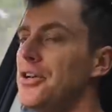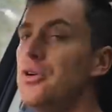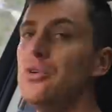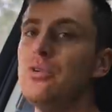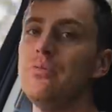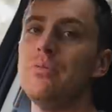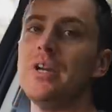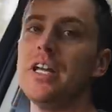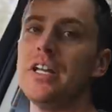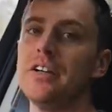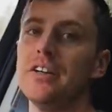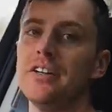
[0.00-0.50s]

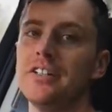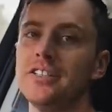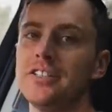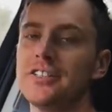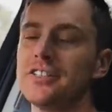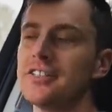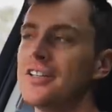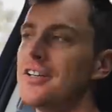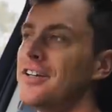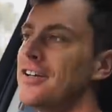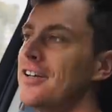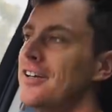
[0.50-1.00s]
newton
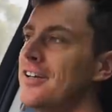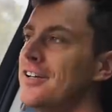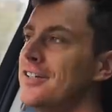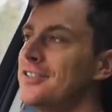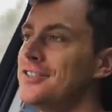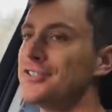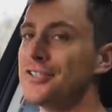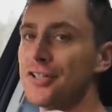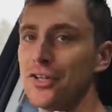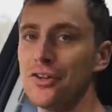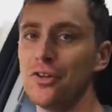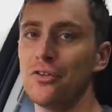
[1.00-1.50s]
meters
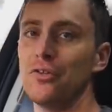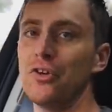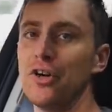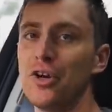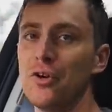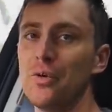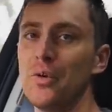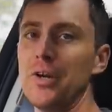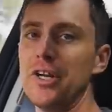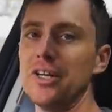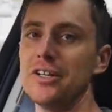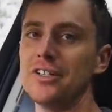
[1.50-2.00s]
to the
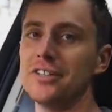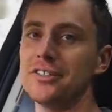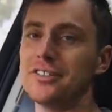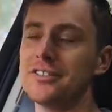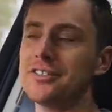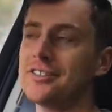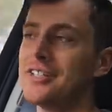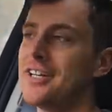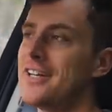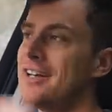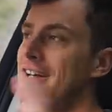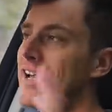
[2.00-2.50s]
rear
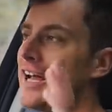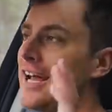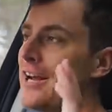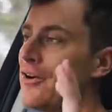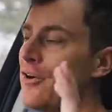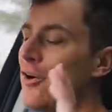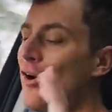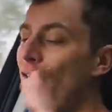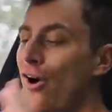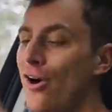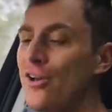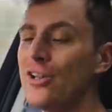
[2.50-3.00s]
wheels.
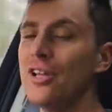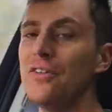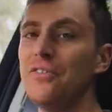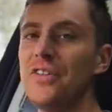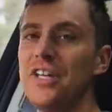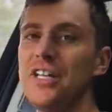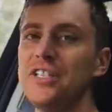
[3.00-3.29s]
And all of